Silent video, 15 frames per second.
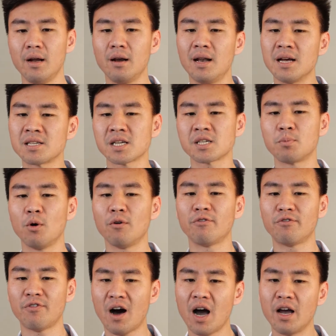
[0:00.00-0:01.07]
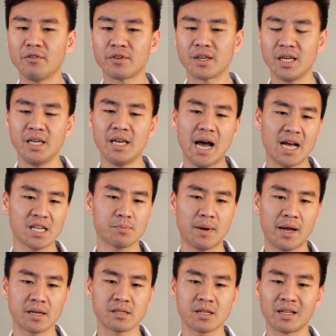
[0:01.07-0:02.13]
let's explore five key
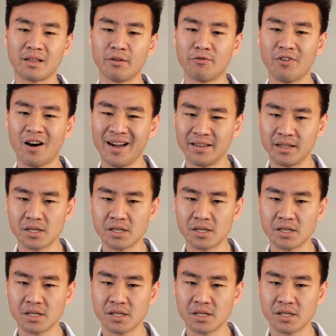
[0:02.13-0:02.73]
aspects that define